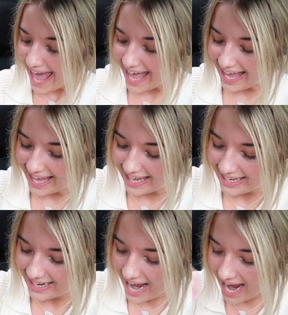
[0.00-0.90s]

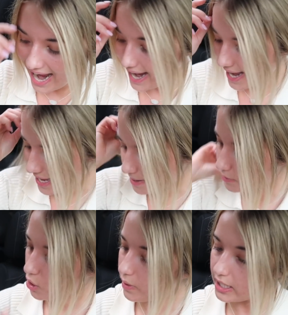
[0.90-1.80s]
And I am
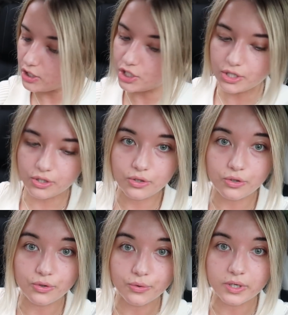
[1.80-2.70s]
going
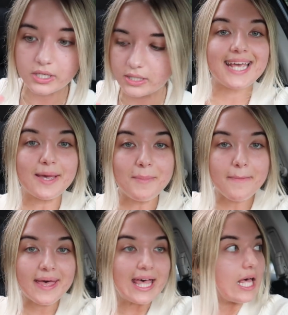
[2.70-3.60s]
to take
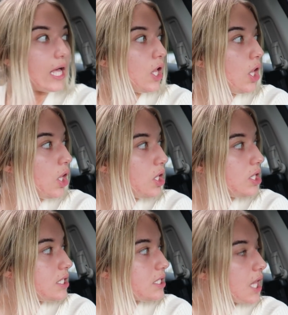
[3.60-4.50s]
my
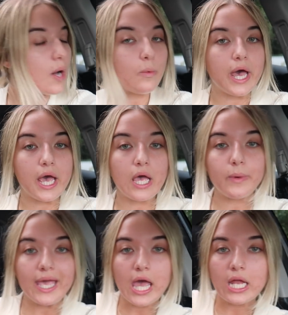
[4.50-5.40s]
pills. That way
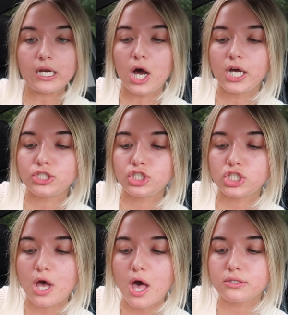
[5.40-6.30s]
we can
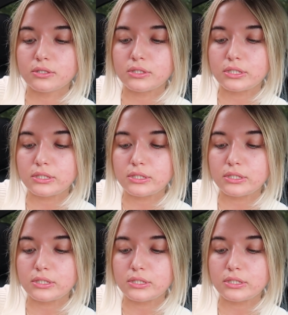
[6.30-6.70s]
digest